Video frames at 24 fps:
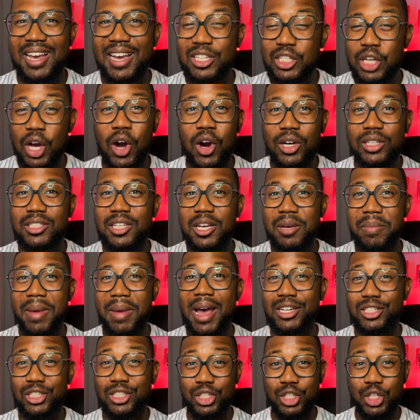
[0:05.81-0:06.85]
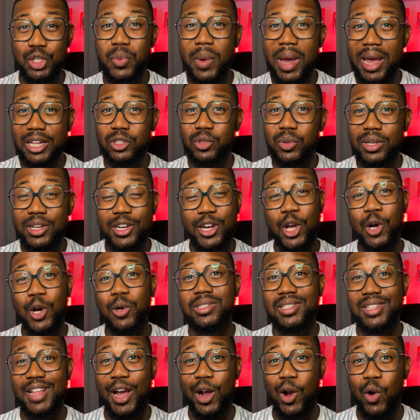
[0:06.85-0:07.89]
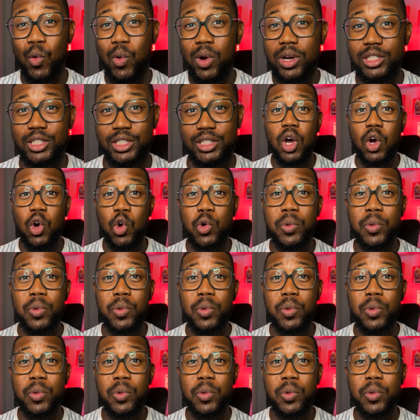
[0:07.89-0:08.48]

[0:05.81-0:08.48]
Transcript: It's hard to imagine you answering no to that question.